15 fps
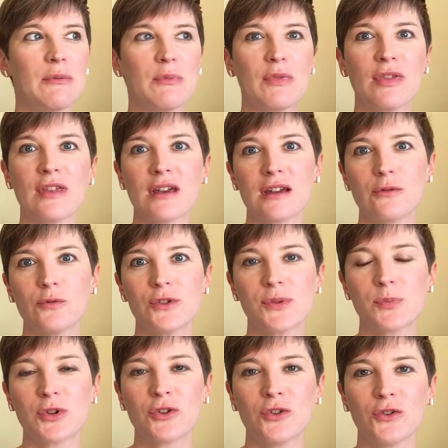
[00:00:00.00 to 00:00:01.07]
That was
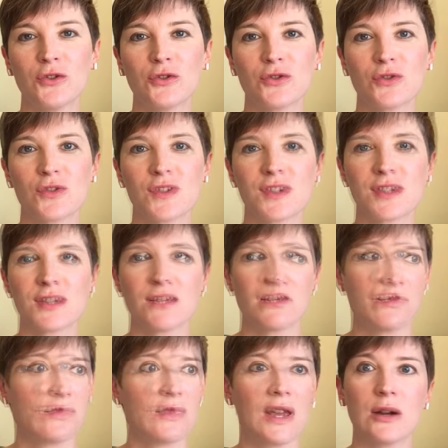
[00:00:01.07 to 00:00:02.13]
because
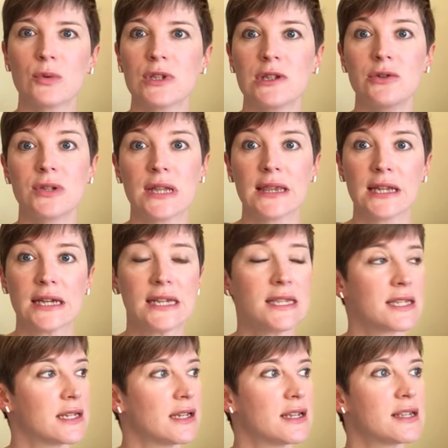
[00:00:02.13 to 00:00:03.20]
I was losing
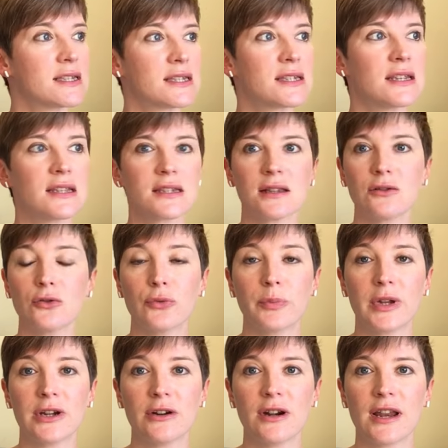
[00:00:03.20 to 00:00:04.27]
light and it's a lot
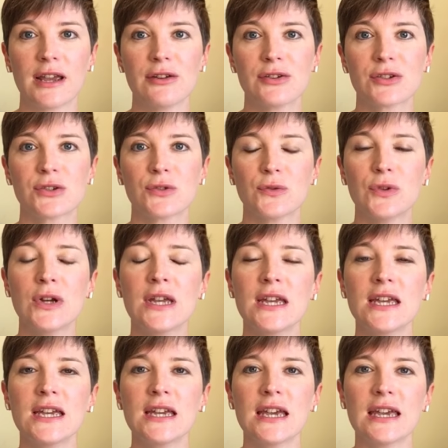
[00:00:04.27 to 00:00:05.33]
better now. So
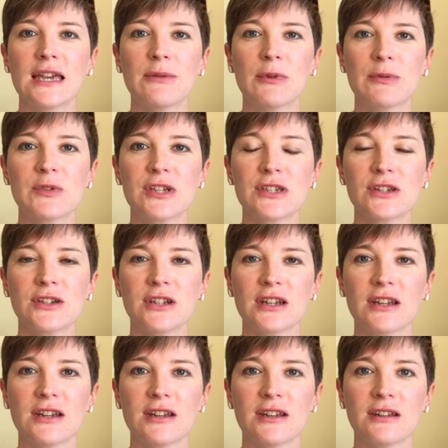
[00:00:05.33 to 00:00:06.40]
I'm just going
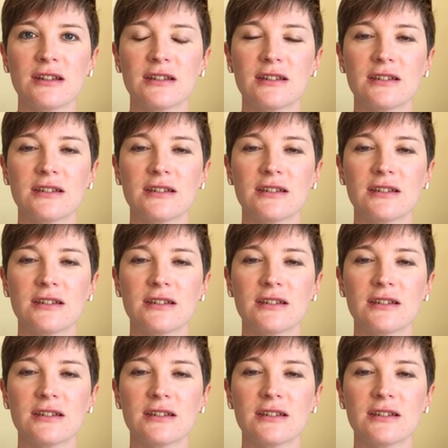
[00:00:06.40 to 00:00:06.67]
to